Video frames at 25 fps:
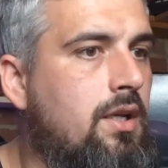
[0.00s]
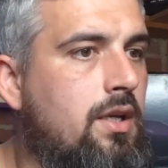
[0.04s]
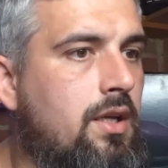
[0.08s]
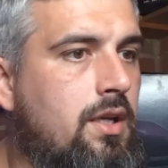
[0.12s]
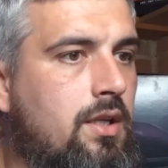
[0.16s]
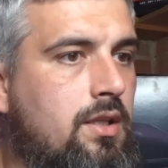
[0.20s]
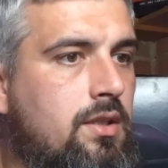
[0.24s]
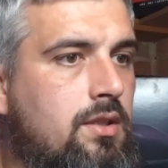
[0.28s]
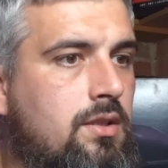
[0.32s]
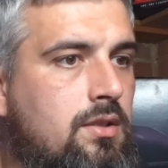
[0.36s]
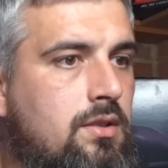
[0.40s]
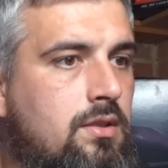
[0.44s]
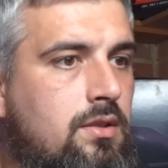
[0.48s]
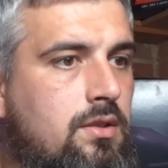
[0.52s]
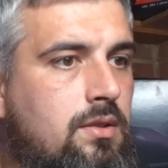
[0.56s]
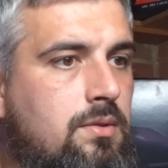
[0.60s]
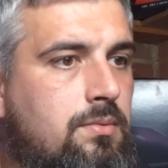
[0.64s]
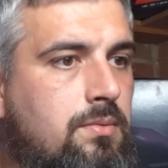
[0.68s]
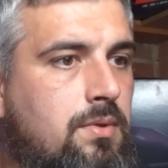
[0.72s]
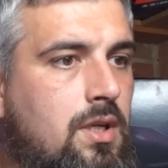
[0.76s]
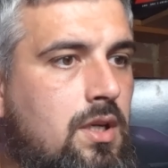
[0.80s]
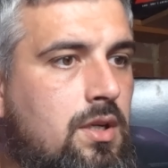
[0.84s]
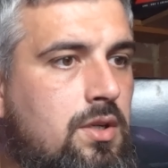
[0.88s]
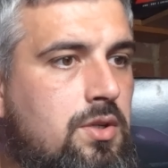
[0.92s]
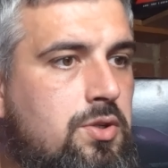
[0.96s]
and
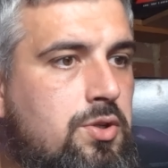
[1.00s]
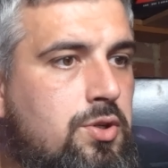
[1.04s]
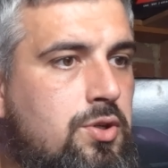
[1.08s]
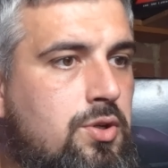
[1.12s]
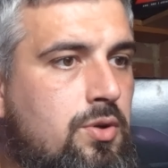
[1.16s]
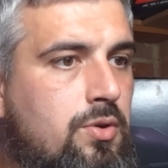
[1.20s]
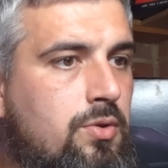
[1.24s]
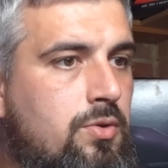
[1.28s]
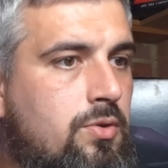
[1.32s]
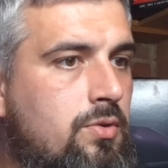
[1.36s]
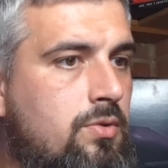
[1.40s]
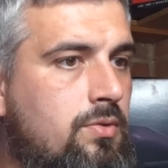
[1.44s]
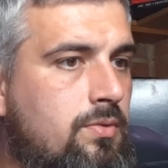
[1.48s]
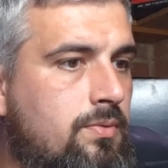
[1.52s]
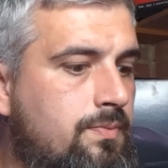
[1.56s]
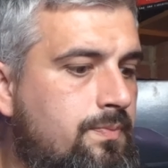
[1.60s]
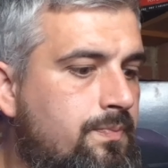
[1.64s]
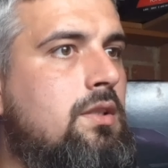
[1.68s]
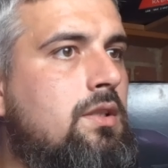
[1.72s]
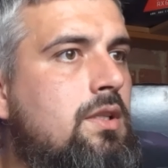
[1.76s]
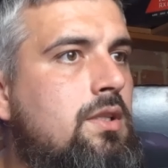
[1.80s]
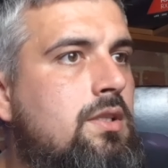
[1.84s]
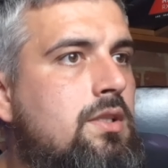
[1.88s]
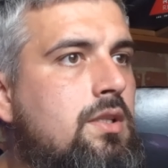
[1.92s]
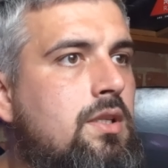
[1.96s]
I'm gonna show you.
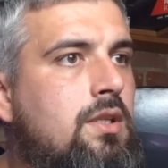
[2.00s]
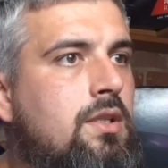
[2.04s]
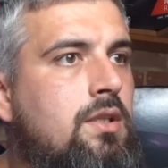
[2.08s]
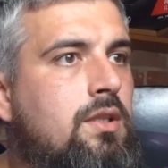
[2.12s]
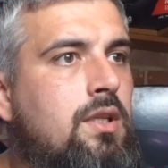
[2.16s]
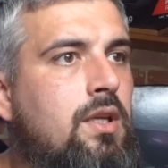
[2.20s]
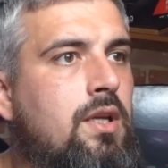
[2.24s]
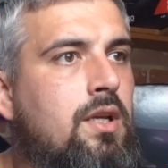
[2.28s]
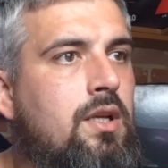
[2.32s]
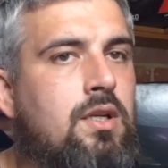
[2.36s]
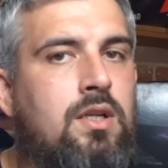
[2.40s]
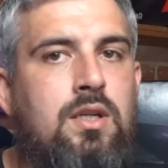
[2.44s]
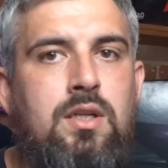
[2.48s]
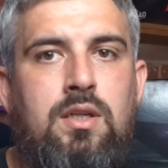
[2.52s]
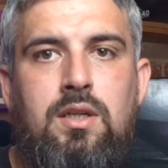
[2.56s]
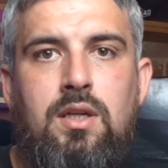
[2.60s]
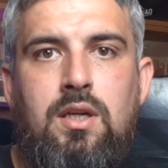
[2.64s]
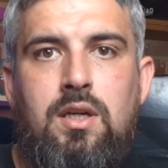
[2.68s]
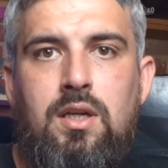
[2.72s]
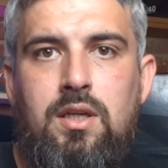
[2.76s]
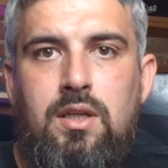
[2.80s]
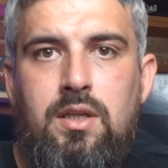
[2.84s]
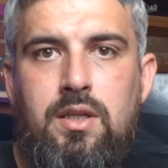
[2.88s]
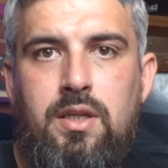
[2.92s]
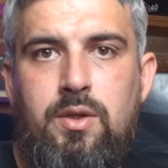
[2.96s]
Disk Internal
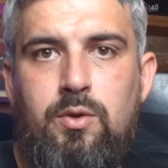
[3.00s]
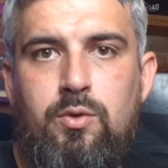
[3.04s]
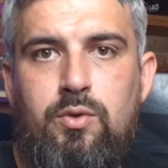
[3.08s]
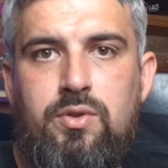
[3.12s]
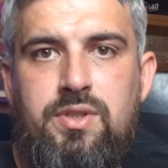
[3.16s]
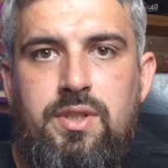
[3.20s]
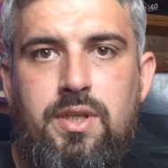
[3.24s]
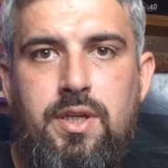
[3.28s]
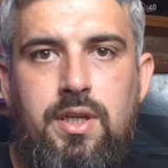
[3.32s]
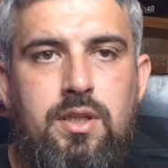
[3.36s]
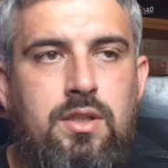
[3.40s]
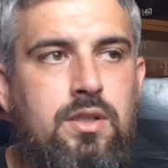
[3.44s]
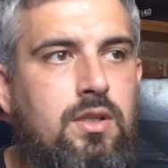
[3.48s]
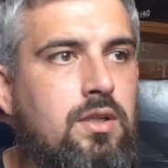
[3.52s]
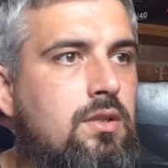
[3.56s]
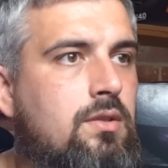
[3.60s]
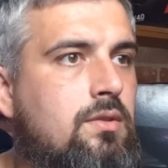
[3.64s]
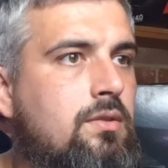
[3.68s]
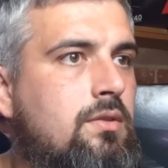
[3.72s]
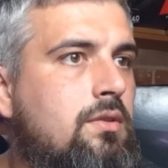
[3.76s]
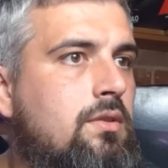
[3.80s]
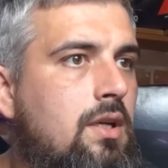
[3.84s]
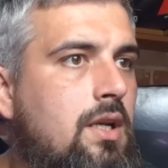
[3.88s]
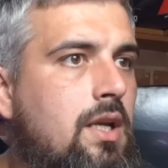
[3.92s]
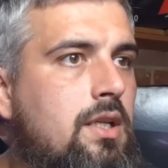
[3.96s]
Linux Reader.
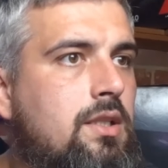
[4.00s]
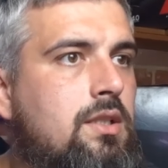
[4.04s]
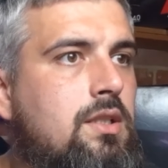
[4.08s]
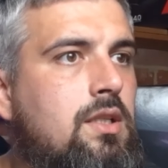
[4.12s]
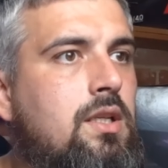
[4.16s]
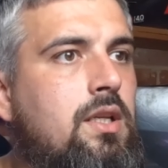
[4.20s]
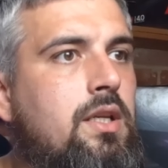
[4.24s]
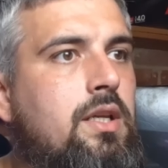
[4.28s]
Right